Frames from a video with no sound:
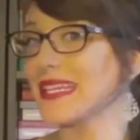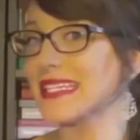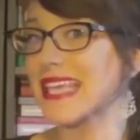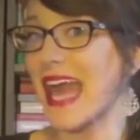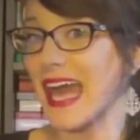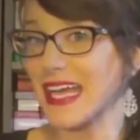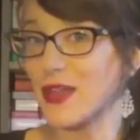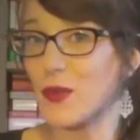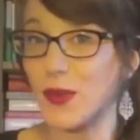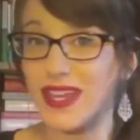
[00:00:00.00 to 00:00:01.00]
But it's
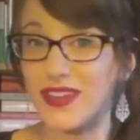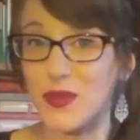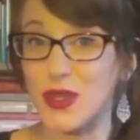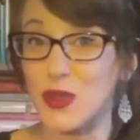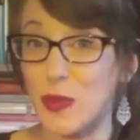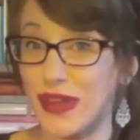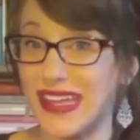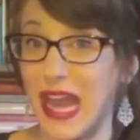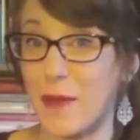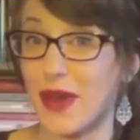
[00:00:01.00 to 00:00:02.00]
kind of weird when you
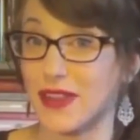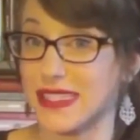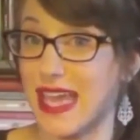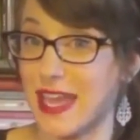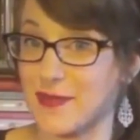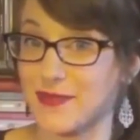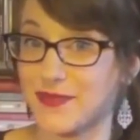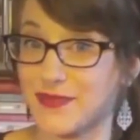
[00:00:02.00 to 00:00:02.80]
bring it up all the time.